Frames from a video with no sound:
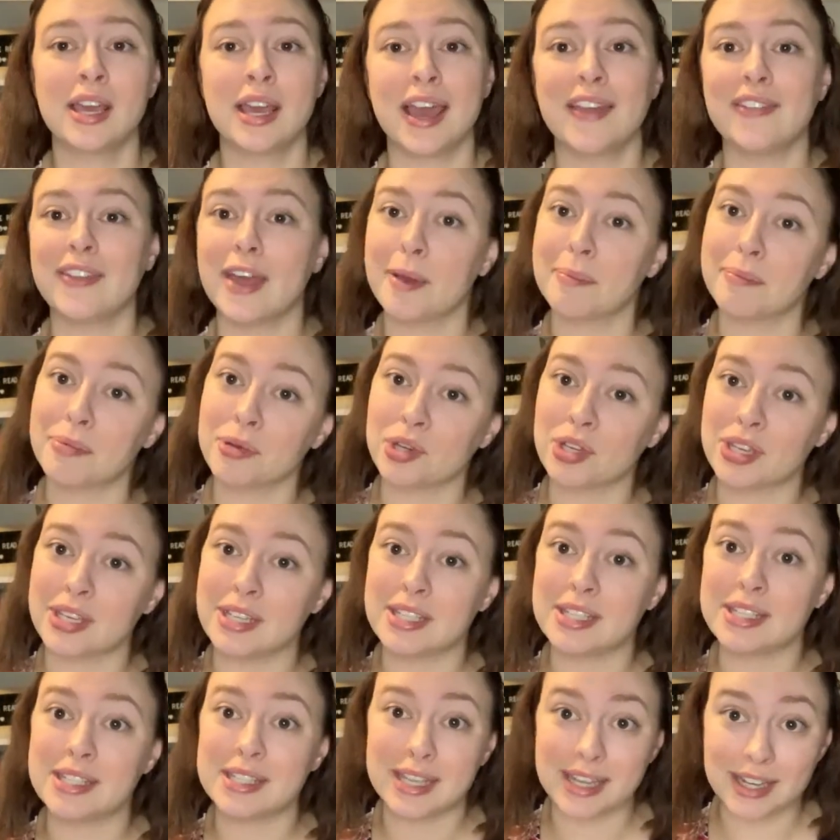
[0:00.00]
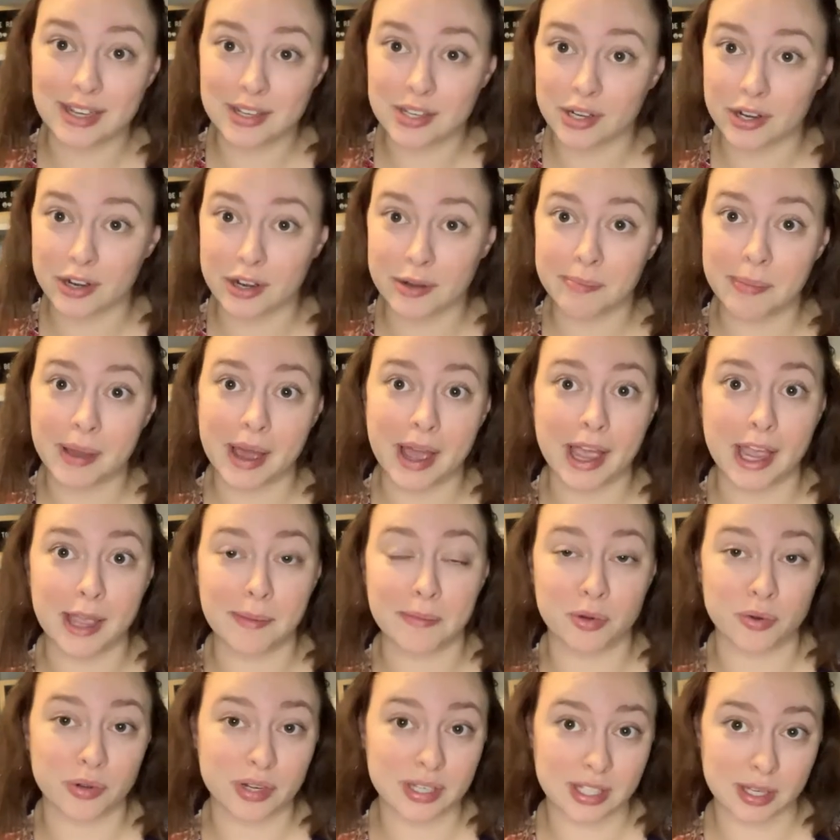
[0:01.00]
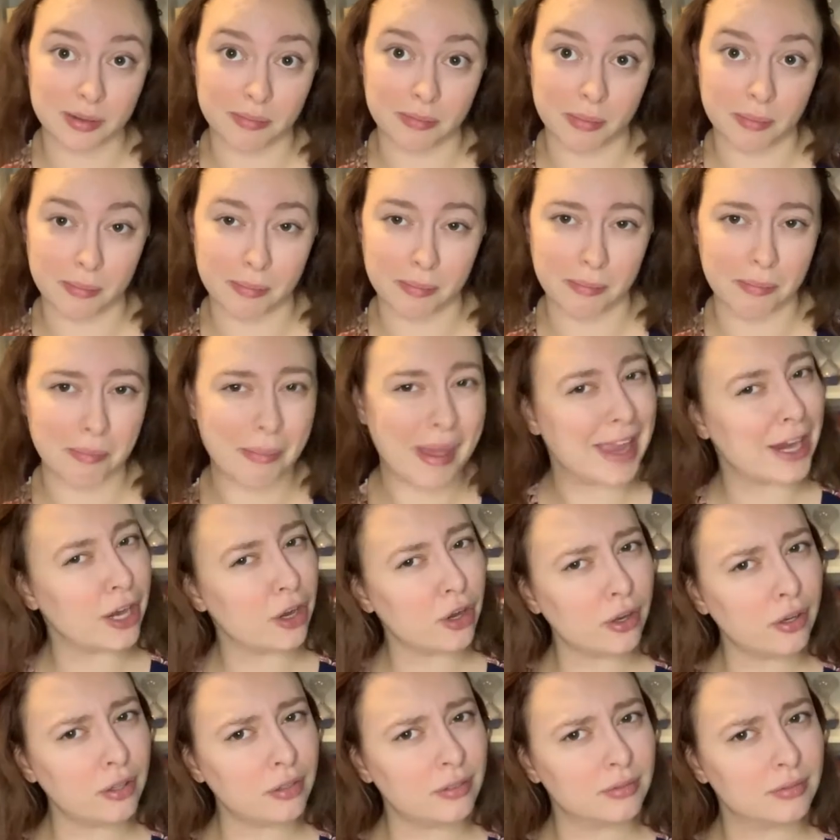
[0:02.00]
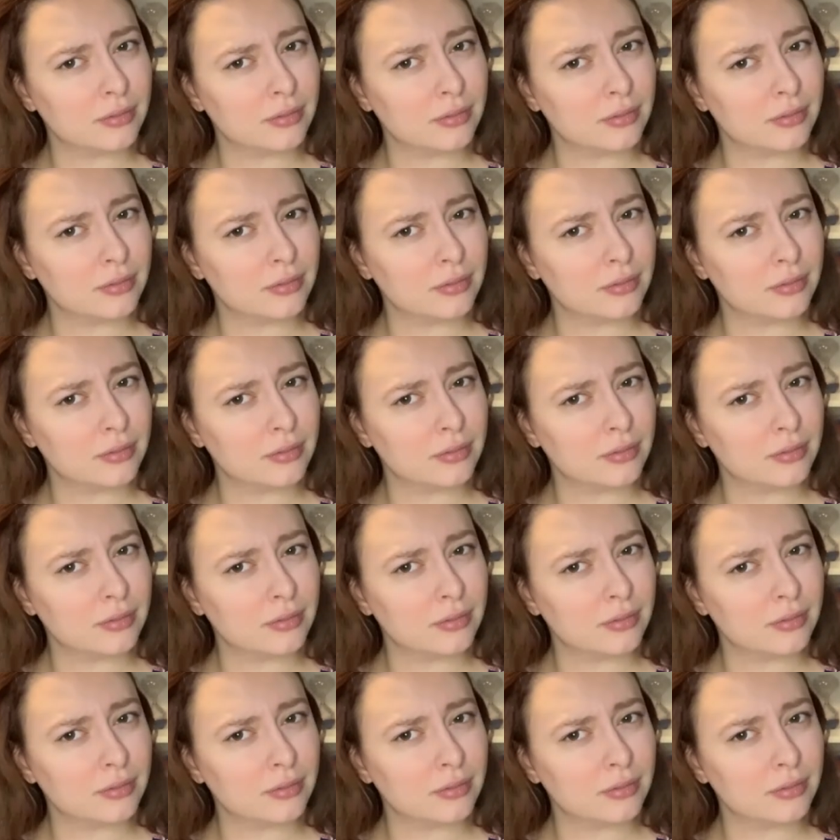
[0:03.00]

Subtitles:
And that book is Cinder by Marissa Mayer?